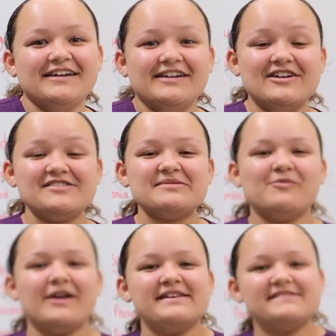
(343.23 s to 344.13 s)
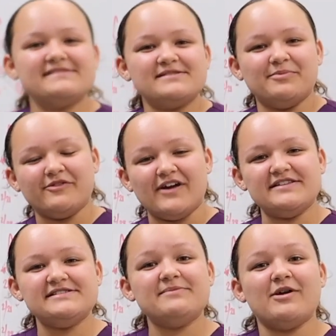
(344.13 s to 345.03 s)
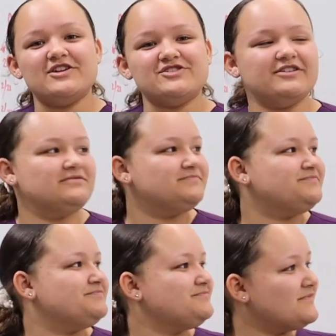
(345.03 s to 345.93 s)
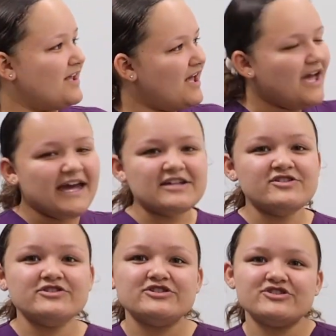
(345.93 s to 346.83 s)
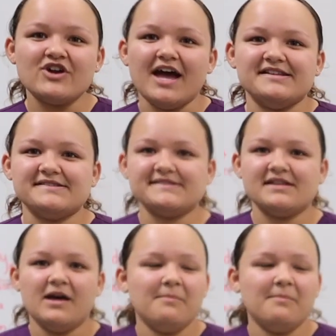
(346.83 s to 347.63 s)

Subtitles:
Here are some ways to prevent depression. Handle your stress.